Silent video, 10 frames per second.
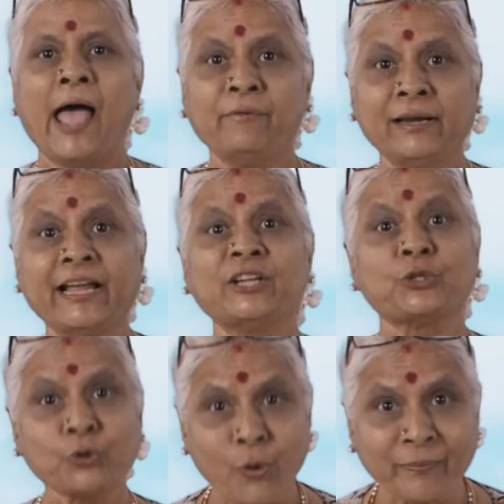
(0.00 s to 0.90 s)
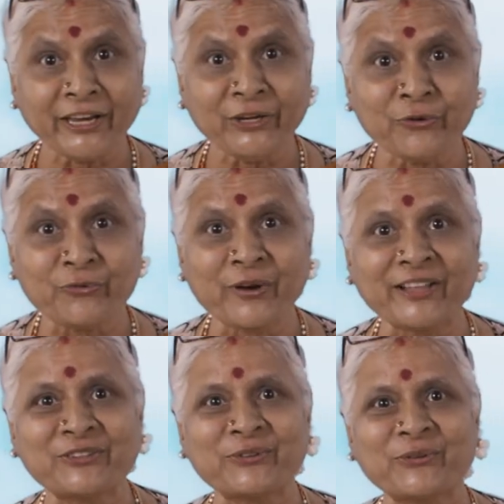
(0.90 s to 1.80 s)
I will get so many new
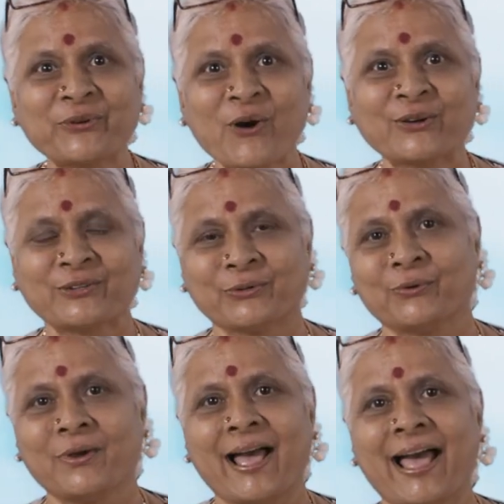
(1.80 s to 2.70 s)
friends to talk to.